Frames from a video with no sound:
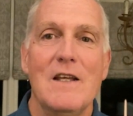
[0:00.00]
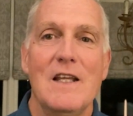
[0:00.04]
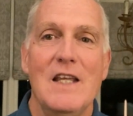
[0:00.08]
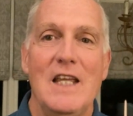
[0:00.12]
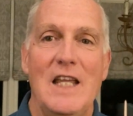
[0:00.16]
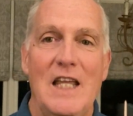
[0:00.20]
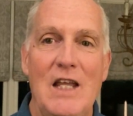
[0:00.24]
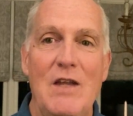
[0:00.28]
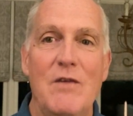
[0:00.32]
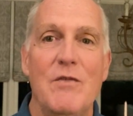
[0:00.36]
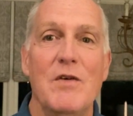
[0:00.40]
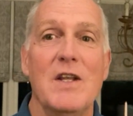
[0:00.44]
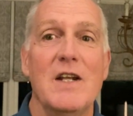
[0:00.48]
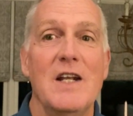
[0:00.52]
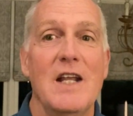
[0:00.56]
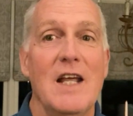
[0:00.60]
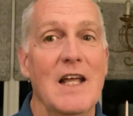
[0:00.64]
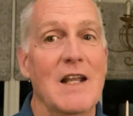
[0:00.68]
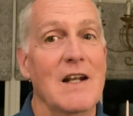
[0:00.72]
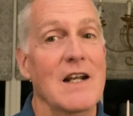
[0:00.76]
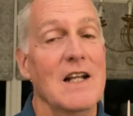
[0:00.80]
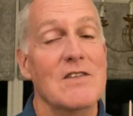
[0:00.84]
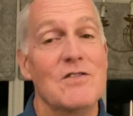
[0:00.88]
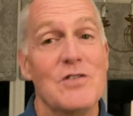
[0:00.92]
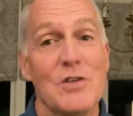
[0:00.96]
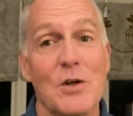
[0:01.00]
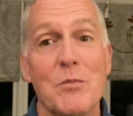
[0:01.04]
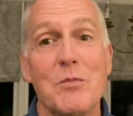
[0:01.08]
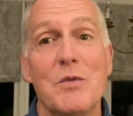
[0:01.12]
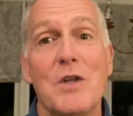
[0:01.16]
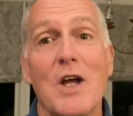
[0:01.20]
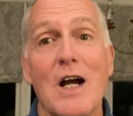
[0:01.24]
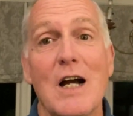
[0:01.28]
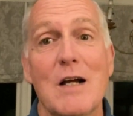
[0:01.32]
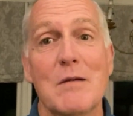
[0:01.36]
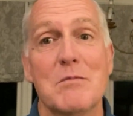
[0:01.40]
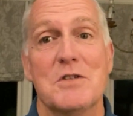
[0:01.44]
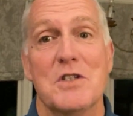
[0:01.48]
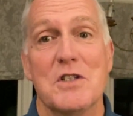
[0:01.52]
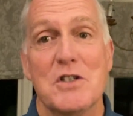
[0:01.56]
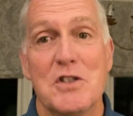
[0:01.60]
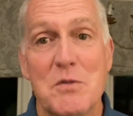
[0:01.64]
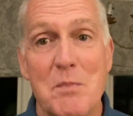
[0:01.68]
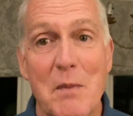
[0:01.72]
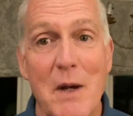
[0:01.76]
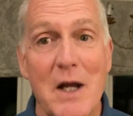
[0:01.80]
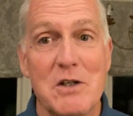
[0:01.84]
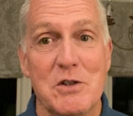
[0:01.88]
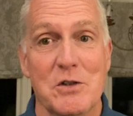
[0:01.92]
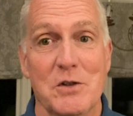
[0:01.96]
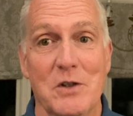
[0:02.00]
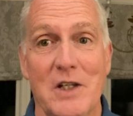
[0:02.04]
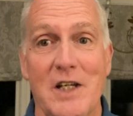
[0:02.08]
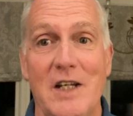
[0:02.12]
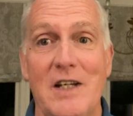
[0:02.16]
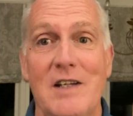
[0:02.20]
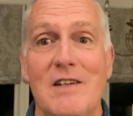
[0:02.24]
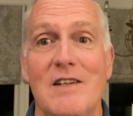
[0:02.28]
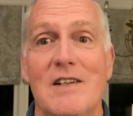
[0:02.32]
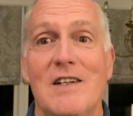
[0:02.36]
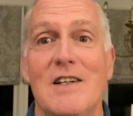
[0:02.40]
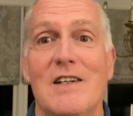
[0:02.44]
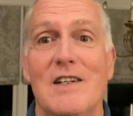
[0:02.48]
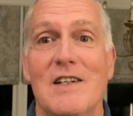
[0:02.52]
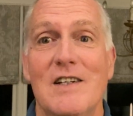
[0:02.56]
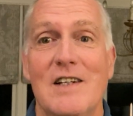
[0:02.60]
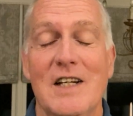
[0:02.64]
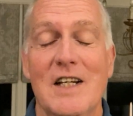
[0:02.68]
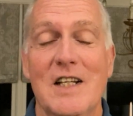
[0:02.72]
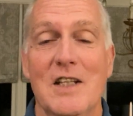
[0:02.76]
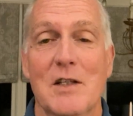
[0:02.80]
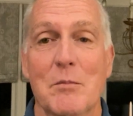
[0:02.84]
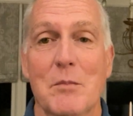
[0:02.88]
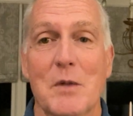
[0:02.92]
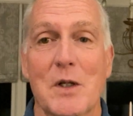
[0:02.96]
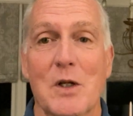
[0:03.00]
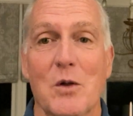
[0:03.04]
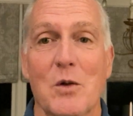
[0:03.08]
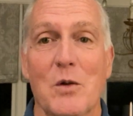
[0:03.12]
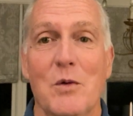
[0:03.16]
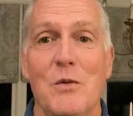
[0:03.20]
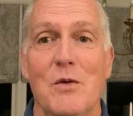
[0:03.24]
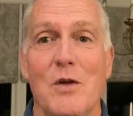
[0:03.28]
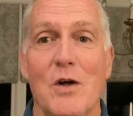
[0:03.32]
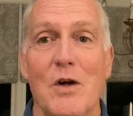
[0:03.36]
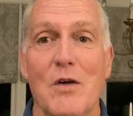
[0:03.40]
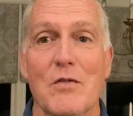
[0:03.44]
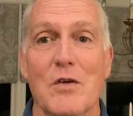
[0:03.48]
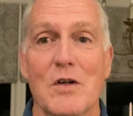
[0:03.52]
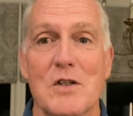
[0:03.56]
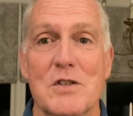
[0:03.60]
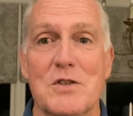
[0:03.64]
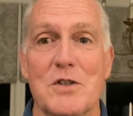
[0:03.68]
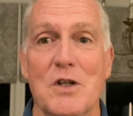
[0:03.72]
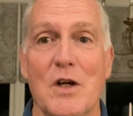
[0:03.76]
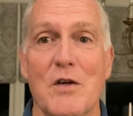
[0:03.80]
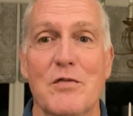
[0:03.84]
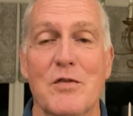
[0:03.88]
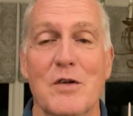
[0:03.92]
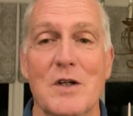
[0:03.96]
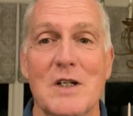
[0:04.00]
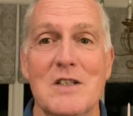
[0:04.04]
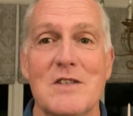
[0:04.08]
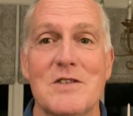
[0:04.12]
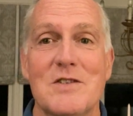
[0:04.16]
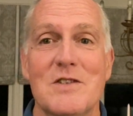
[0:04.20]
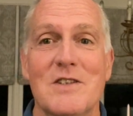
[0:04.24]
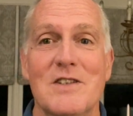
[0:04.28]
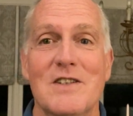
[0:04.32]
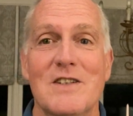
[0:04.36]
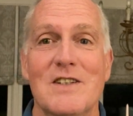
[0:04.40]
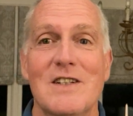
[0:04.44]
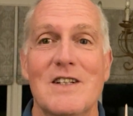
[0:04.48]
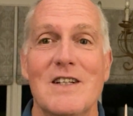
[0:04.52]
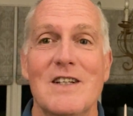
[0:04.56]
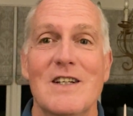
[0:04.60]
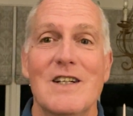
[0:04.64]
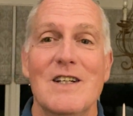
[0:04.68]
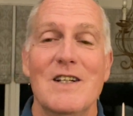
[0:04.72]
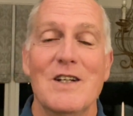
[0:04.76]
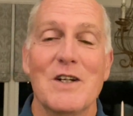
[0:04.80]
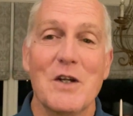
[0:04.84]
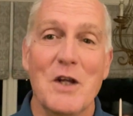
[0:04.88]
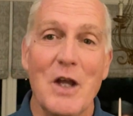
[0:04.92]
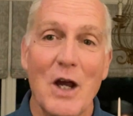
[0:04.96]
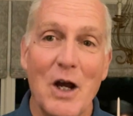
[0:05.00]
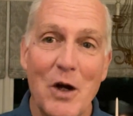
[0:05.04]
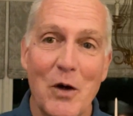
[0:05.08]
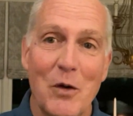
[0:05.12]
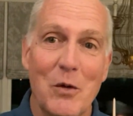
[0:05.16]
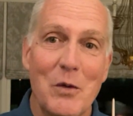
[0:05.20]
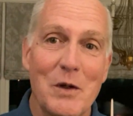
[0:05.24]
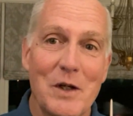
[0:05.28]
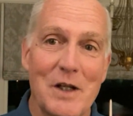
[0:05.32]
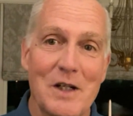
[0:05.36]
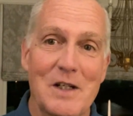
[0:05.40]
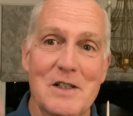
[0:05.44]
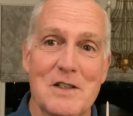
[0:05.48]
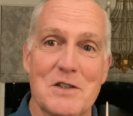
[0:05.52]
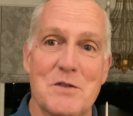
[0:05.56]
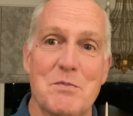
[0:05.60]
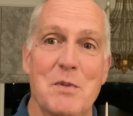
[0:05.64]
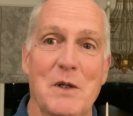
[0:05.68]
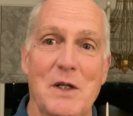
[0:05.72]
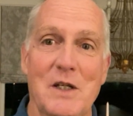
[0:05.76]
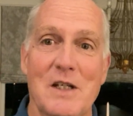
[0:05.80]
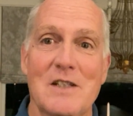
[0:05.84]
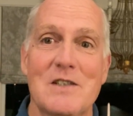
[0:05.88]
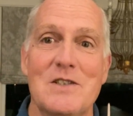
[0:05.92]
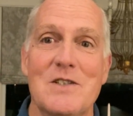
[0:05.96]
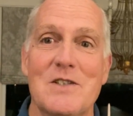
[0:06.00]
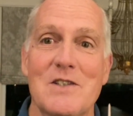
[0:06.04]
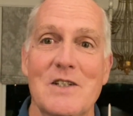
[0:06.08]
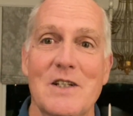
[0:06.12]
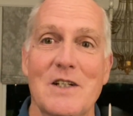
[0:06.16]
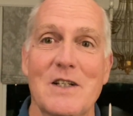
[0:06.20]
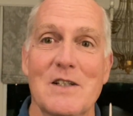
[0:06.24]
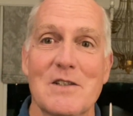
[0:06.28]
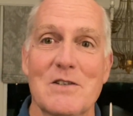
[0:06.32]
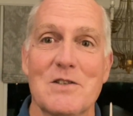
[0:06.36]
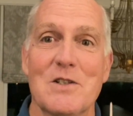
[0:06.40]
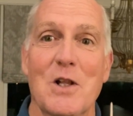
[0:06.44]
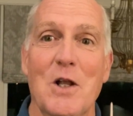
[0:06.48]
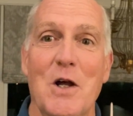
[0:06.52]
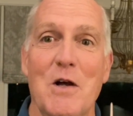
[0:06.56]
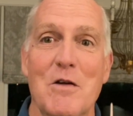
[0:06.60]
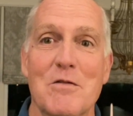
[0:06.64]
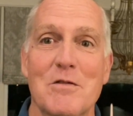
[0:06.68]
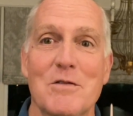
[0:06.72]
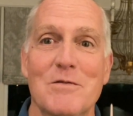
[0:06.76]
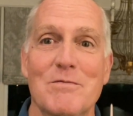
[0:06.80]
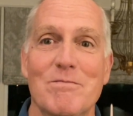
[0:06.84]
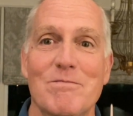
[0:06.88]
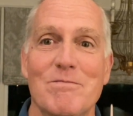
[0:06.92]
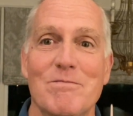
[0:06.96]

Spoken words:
even and sometimes especially in the middle of our sufferings. Go in his peace and his love.